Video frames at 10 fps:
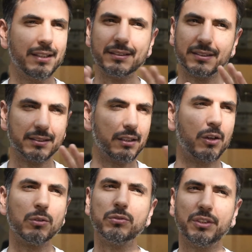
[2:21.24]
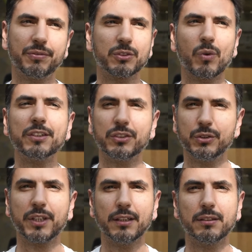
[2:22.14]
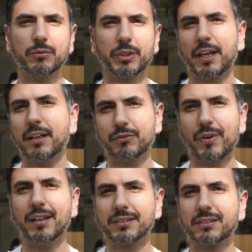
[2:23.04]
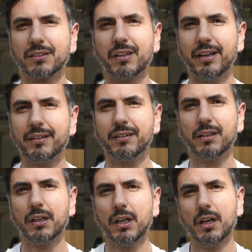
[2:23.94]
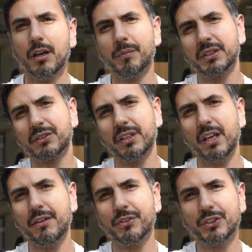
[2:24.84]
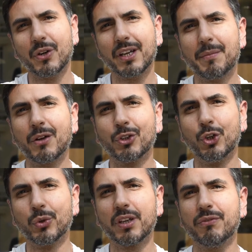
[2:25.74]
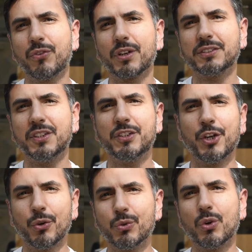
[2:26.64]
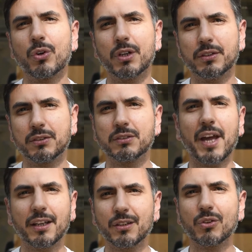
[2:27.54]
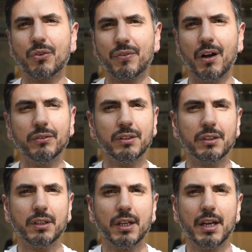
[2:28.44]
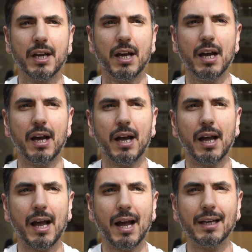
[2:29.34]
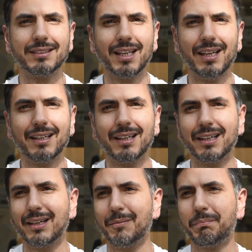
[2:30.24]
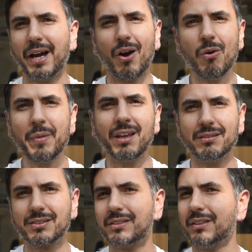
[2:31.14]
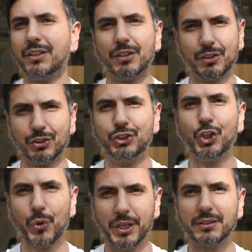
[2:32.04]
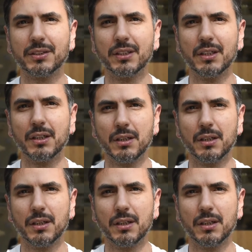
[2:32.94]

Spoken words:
And that's a whole different question we can address later. But if you're talking about looking for a CTO or a technical co-founder, I say by all means do it.